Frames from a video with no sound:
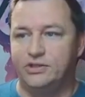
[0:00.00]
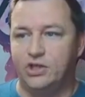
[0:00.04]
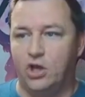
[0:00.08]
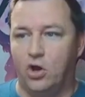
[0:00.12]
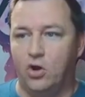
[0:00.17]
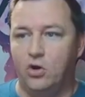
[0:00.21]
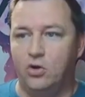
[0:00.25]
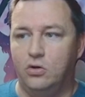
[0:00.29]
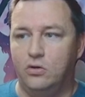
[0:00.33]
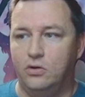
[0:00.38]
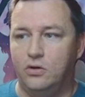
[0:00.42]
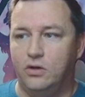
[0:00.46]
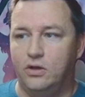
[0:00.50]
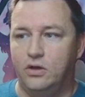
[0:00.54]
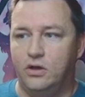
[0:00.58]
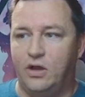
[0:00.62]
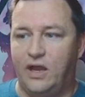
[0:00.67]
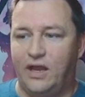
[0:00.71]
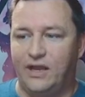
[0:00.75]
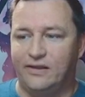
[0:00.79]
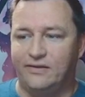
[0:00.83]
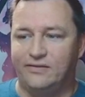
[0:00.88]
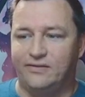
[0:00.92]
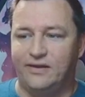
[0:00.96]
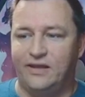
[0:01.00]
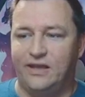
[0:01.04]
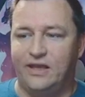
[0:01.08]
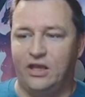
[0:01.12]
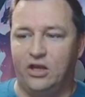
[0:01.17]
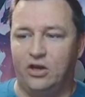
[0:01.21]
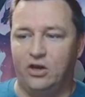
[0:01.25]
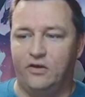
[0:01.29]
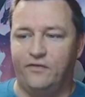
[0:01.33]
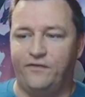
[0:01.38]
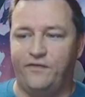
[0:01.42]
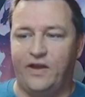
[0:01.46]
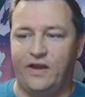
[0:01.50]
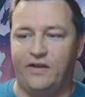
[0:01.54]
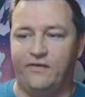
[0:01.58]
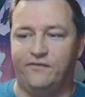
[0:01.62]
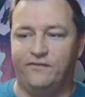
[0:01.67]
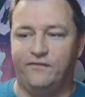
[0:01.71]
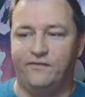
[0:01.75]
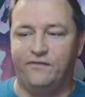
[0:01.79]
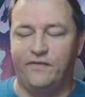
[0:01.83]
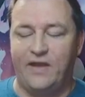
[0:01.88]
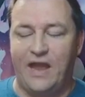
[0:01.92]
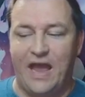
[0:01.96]
So I can see here if
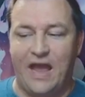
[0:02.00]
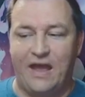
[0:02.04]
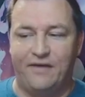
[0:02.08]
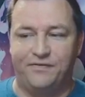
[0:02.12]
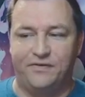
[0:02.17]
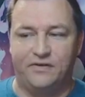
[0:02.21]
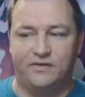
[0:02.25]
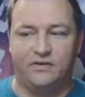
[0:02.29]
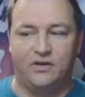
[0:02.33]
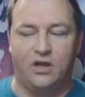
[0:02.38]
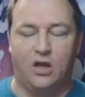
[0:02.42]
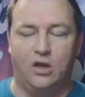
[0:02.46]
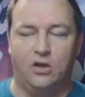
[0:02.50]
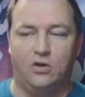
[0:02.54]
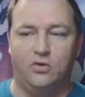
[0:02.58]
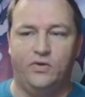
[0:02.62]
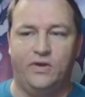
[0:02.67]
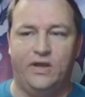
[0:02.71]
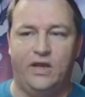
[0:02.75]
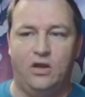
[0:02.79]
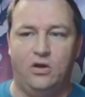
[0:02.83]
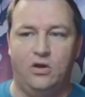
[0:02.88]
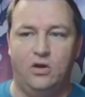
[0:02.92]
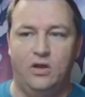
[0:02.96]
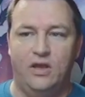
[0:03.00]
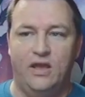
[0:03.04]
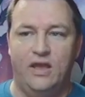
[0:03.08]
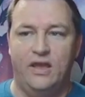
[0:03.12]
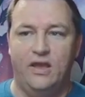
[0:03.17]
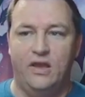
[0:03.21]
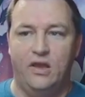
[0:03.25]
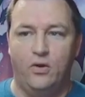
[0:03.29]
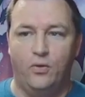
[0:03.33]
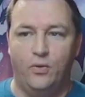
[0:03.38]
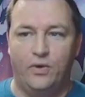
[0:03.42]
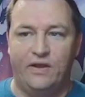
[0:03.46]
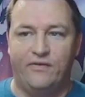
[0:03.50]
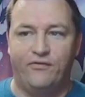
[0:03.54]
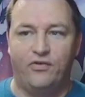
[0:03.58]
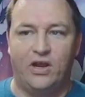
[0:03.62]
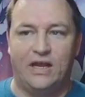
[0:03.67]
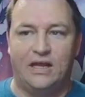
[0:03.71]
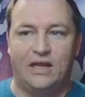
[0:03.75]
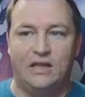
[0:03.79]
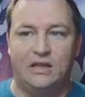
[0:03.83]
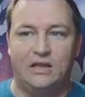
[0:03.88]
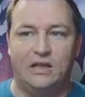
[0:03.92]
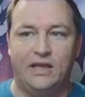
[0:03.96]
I have this toggle now,
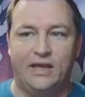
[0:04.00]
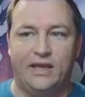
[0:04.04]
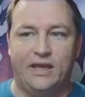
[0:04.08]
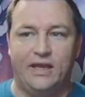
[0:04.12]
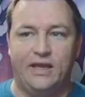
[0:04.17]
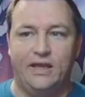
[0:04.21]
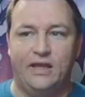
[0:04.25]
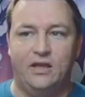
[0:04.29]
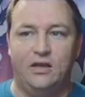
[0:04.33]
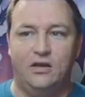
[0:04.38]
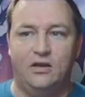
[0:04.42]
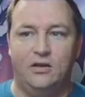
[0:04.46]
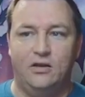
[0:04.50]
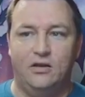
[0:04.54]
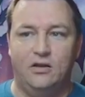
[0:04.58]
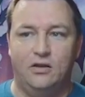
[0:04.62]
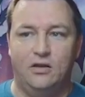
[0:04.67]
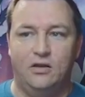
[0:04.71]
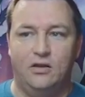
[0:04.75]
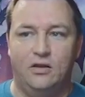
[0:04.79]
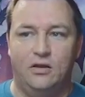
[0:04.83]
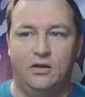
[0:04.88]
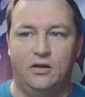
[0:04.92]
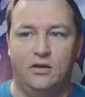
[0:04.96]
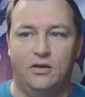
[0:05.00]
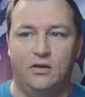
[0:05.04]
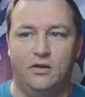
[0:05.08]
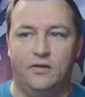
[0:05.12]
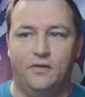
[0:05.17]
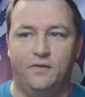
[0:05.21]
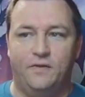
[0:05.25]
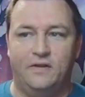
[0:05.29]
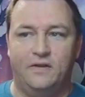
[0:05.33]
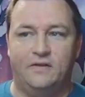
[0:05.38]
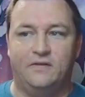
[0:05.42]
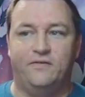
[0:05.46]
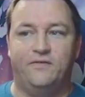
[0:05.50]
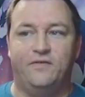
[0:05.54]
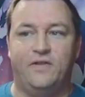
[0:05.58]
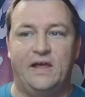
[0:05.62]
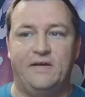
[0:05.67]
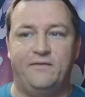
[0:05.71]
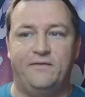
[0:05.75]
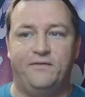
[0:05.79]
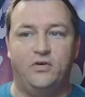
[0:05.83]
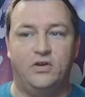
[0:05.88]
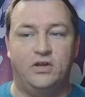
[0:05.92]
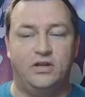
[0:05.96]
whenever I click it, this
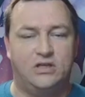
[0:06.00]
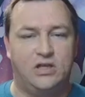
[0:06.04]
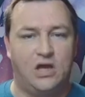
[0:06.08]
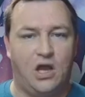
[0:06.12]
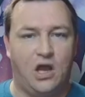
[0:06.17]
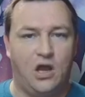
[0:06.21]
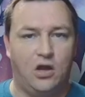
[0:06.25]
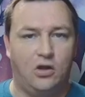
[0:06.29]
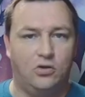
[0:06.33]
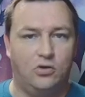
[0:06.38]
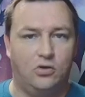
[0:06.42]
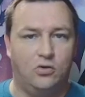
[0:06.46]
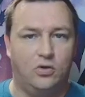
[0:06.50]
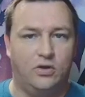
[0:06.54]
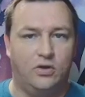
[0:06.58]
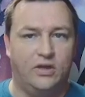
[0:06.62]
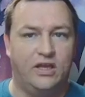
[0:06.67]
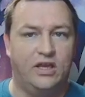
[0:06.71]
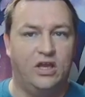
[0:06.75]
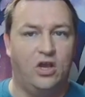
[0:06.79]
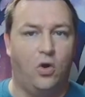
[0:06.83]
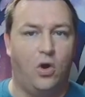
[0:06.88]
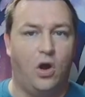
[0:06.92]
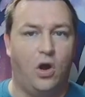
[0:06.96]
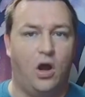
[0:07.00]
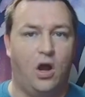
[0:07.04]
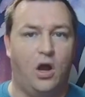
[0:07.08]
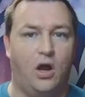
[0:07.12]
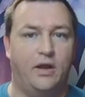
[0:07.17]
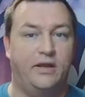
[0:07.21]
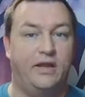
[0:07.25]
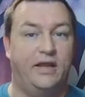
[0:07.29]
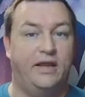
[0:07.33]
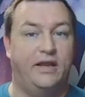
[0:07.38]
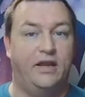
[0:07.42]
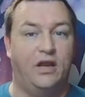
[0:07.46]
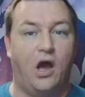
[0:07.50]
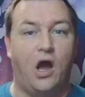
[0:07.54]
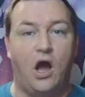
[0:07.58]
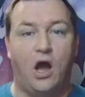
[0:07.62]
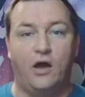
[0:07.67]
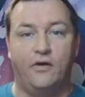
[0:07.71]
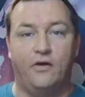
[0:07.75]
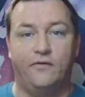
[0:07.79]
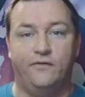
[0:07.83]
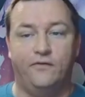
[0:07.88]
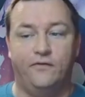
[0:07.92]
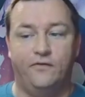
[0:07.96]
flat-footed toggle can go on and
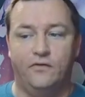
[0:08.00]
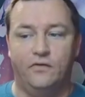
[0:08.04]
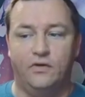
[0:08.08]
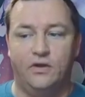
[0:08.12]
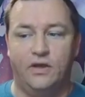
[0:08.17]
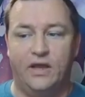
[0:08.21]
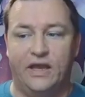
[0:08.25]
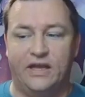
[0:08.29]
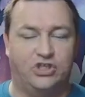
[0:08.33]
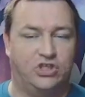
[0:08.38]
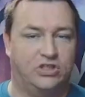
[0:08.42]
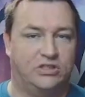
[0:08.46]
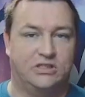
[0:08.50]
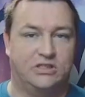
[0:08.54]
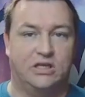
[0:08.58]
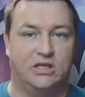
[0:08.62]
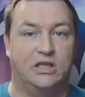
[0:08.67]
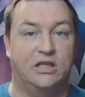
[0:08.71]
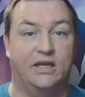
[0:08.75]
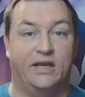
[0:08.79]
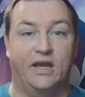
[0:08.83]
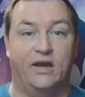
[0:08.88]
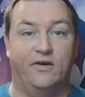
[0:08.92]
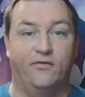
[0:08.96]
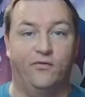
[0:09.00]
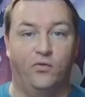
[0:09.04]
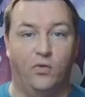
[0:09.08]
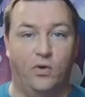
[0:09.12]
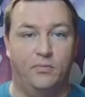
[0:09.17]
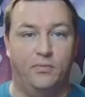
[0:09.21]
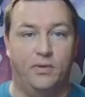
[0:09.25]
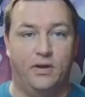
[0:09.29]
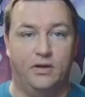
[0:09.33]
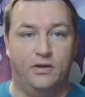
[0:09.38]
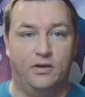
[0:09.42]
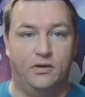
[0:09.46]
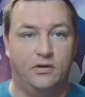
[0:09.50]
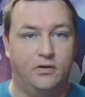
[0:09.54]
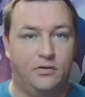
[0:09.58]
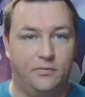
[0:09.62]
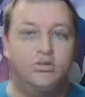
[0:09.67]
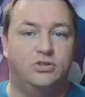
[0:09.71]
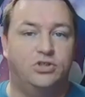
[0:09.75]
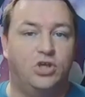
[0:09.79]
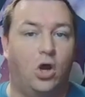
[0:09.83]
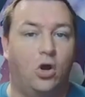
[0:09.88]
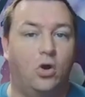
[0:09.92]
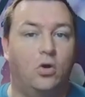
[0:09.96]
off at just the click of one button.
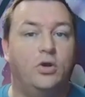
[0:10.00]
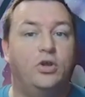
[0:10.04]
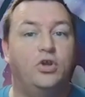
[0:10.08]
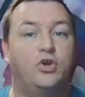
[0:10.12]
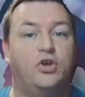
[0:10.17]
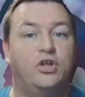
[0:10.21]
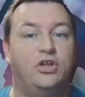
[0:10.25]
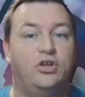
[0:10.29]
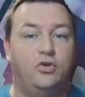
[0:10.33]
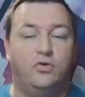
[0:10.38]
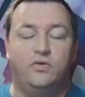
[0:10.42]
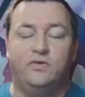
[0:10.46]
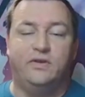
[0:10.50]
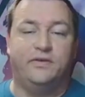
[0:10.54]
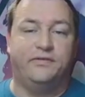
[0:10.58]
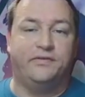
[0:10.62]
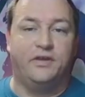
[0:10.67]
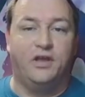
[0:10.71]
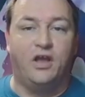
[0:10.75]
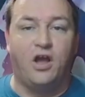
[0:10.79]
So you can use